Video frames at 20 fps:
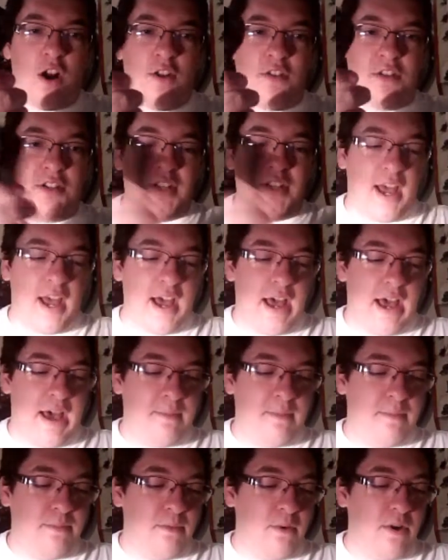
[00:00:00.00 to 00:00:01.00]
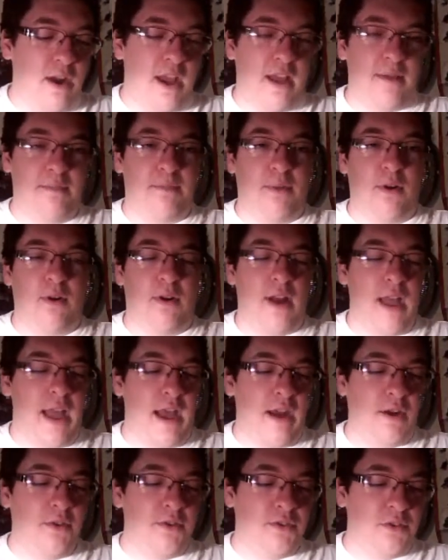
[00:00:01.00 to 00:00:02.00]
at the top or had
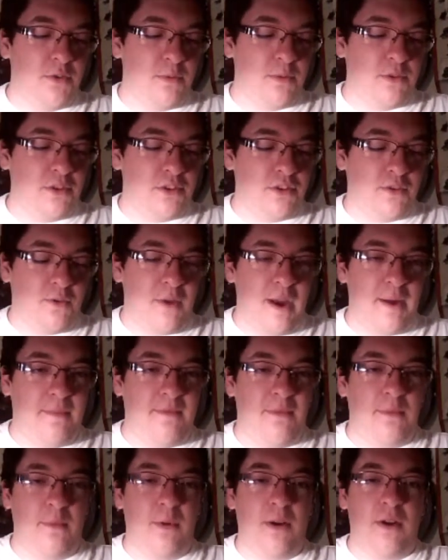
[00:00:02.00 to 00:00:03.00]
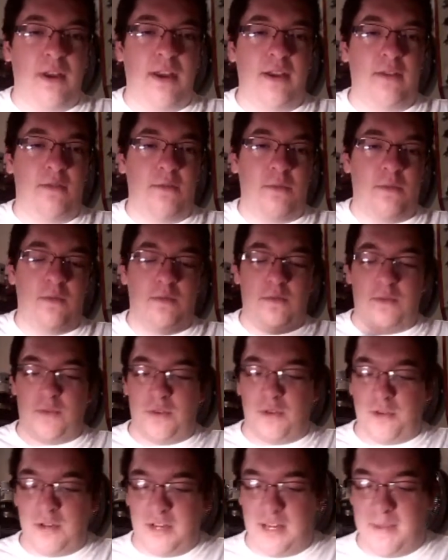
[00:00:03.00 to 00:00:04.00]
burnouts or were scraped from where
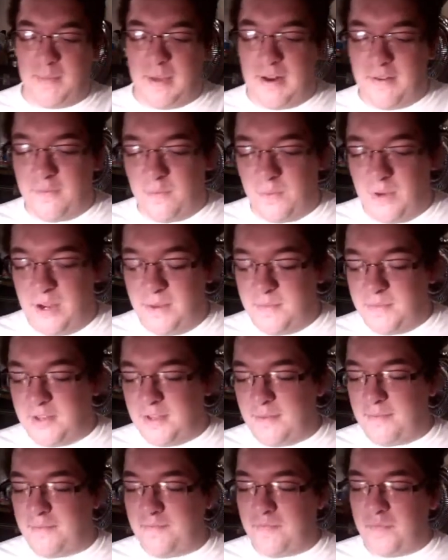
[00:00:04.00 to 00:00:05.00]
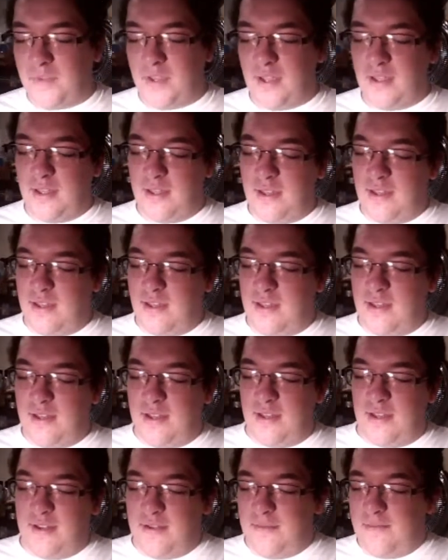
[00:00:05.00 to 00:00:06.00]
he might have reamed them.
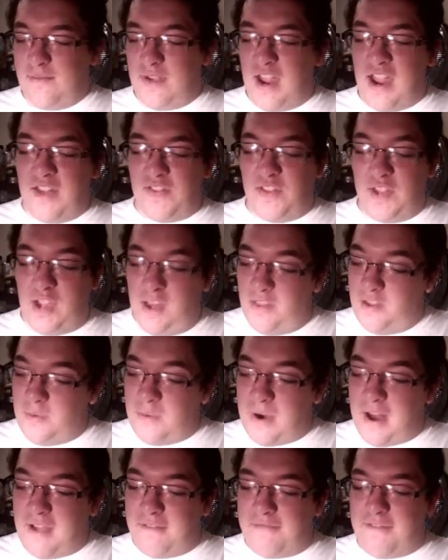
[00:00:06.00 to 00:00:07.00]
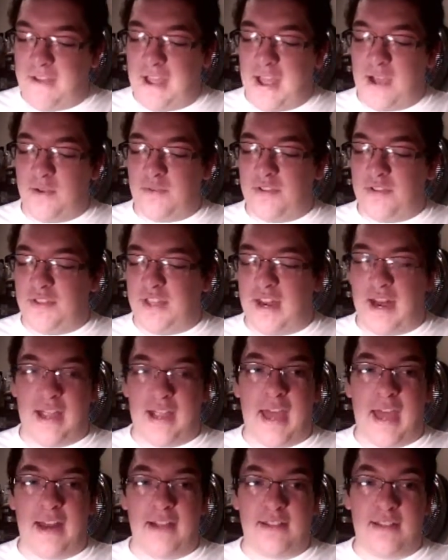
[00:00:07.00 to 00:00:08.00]
And the other one I found that I
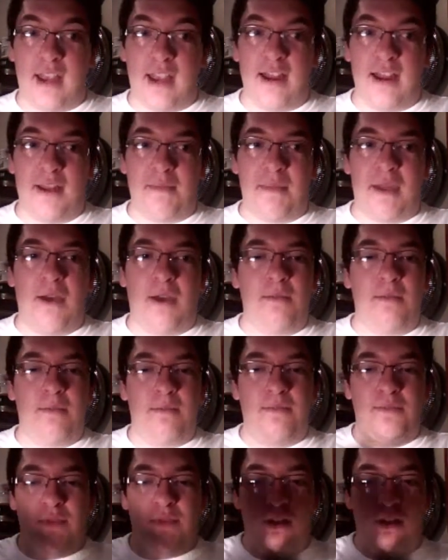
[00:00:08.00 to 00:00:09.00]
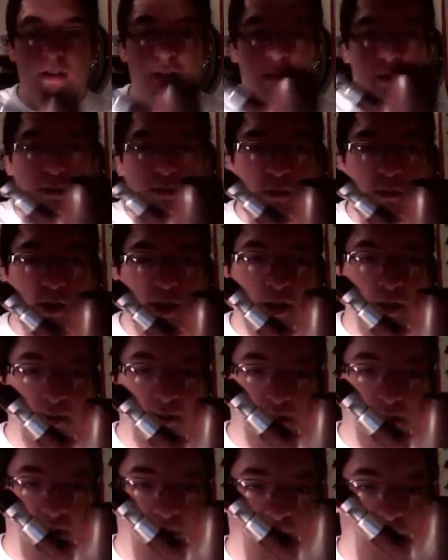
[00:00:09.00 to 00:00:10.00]
got excited about
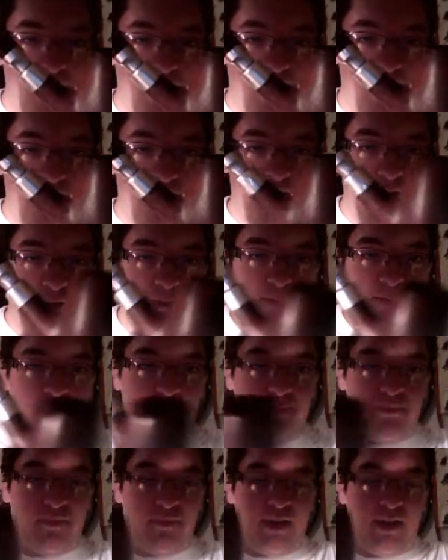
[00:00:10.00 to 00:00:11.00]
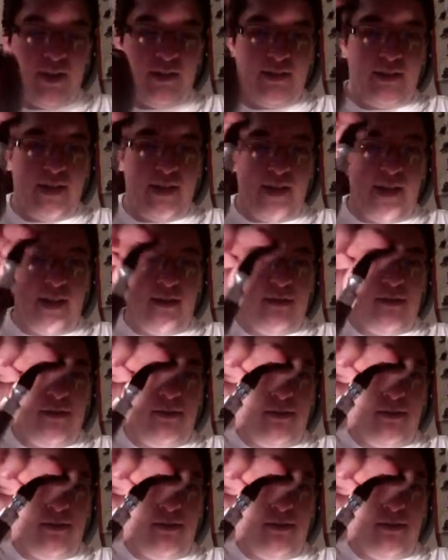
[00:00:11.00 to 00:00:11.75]
was this. It's a